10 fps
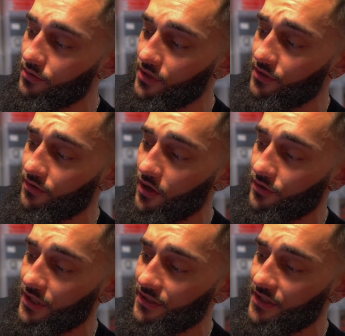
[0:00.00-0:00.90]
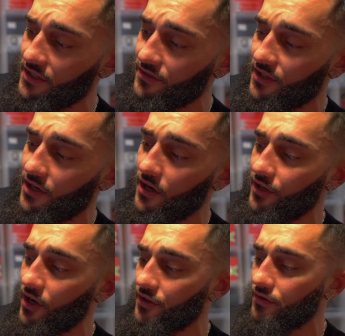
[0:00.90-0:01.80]
These are all transactions that have already
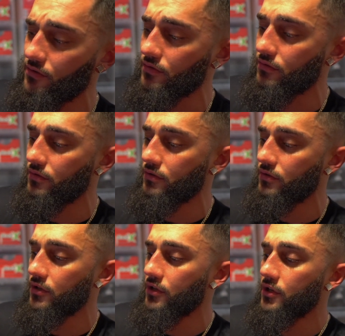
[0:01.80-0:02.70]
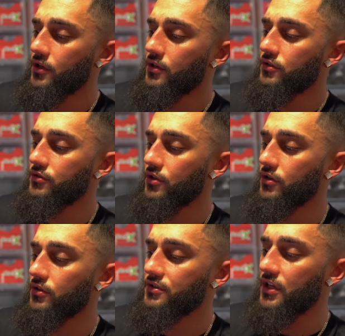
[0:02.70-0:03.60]
gone through.
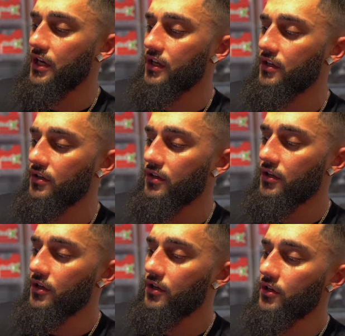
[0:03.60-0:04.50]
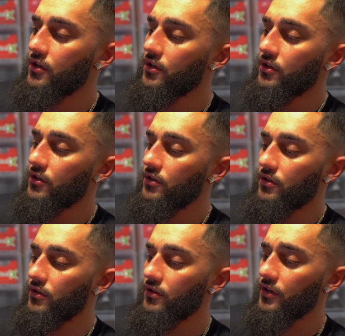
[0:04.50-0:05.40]
So it's like,
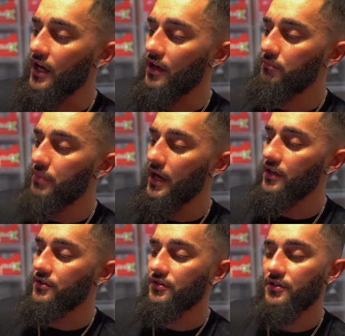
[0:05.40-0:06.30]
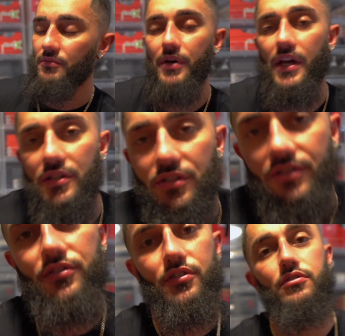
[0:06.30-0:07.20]
look at that. Pages and
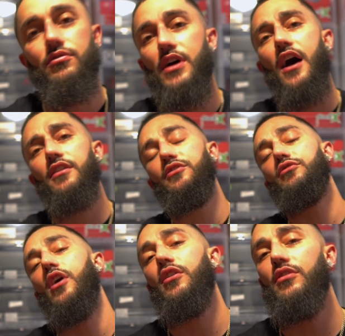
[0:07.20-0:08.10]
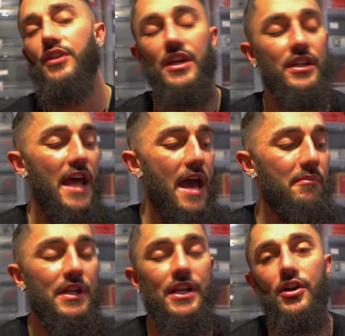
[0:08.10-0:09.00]
pages. So how do you all get that
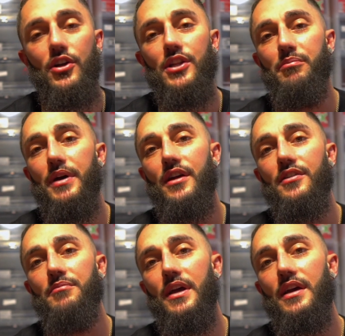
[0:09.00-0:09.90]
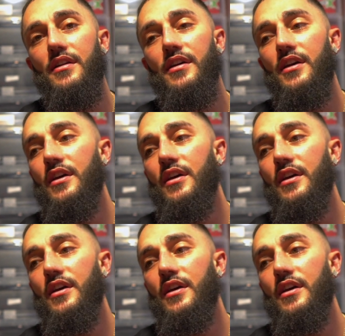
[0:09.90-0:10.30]
many early pairs, man?